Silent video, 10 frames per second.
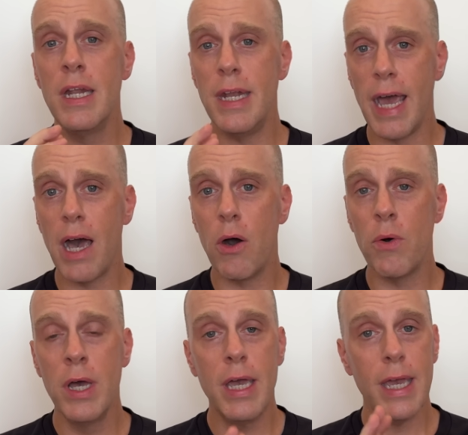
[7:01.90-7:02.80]

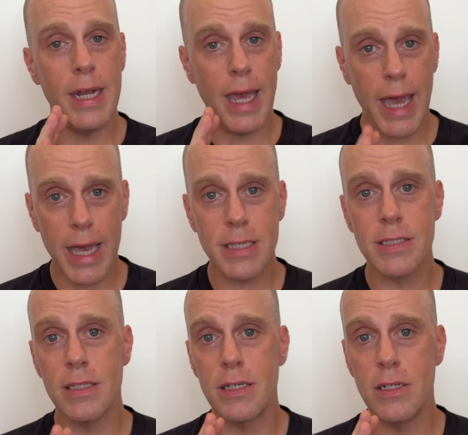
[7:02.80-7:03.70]
now an
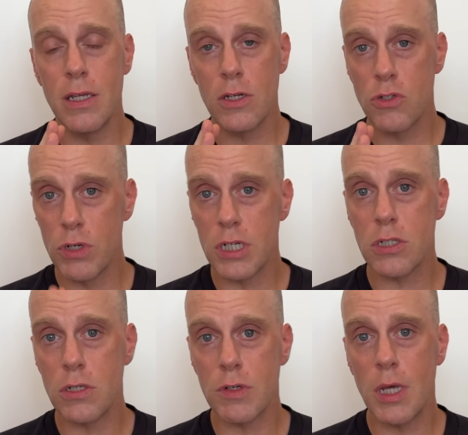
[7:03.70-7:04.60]
excellent
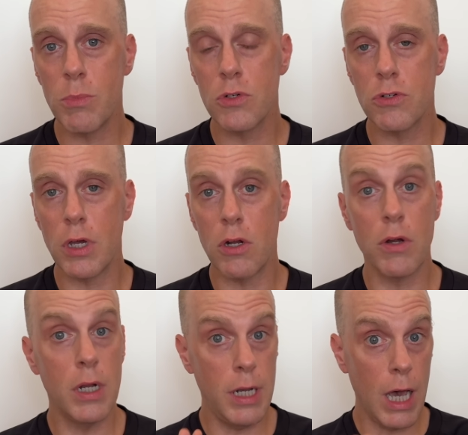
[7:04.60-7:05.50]
traditional tempo
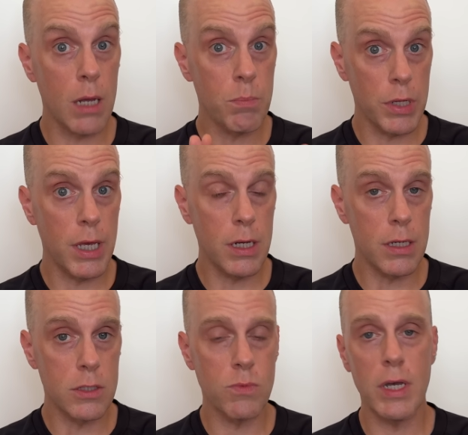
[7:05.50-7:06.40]
trainer, non-plated
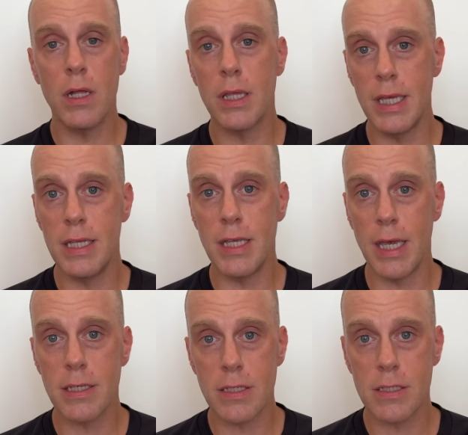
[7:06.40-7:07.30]
as well, in
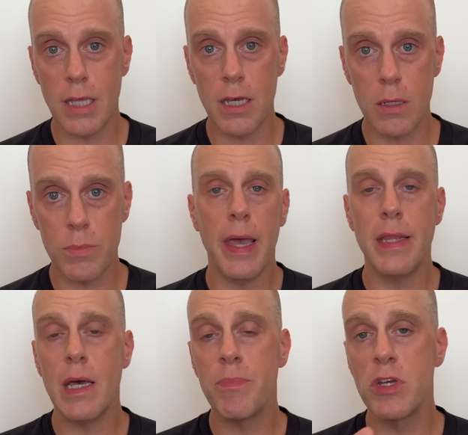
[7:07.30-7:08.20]
the Asics lineup.
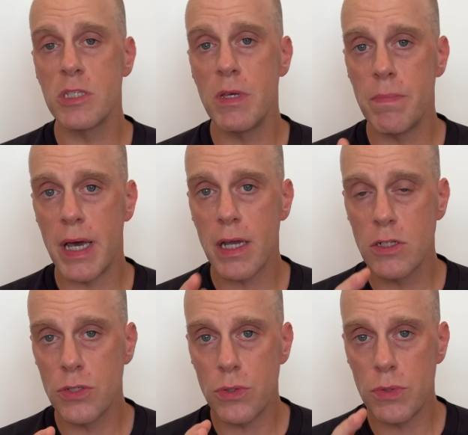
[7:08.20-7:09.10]
And that brings me
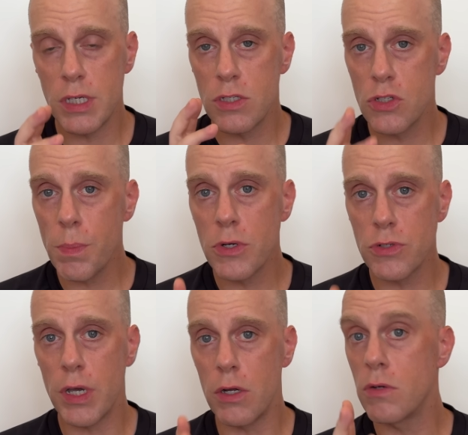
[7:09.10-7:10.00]
back to the super
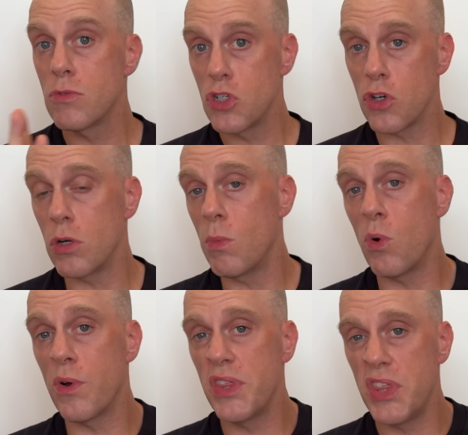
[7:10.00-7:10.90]
trainer term
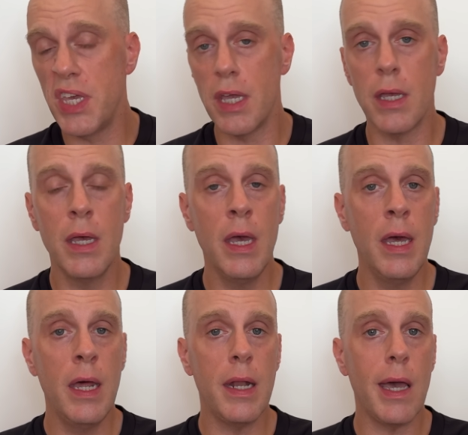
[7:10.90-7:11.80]
or thing.
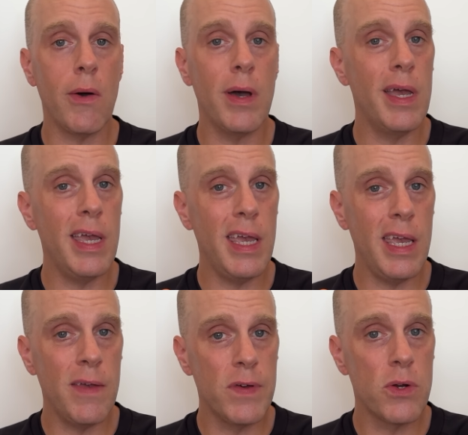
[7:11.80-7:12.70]
Now,
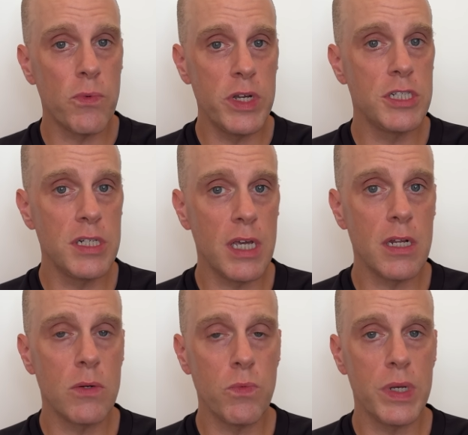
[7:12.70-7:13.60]
if it
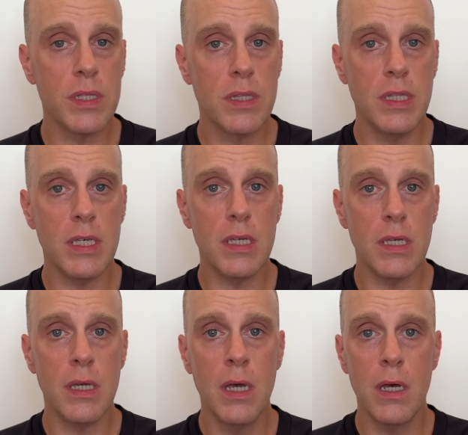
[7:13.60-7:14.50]
originated with
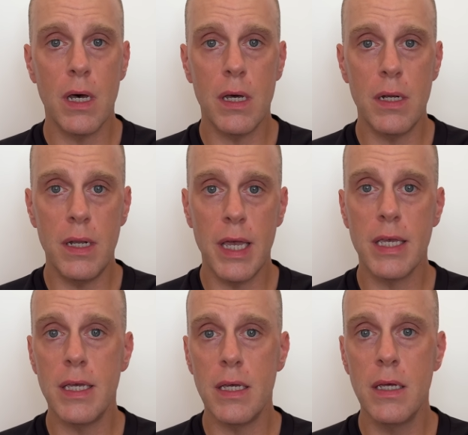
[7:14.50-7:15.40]
the
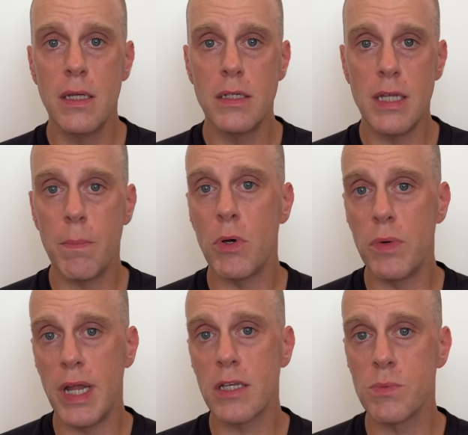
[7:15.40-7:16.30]
Nike Tempo
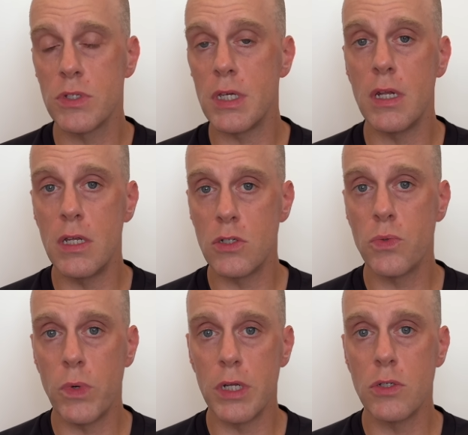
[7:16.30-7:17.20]
Next Percent in
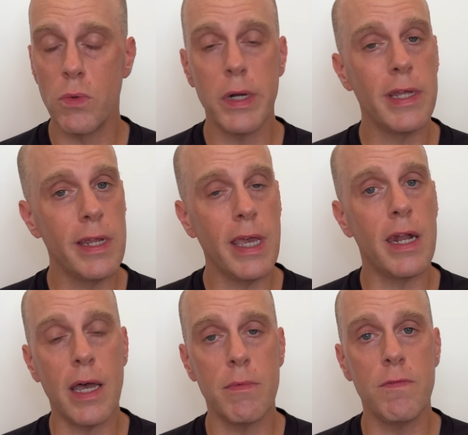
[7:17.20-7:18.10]
2020, and again,
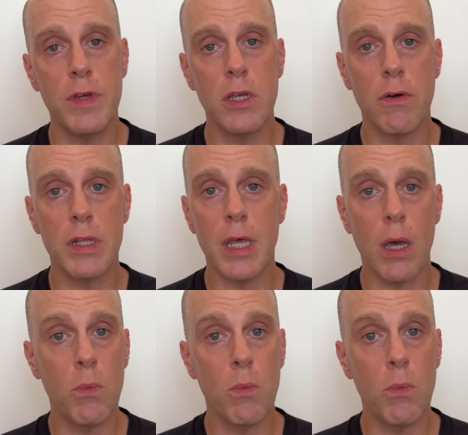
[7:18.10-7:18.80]
I have a video on that,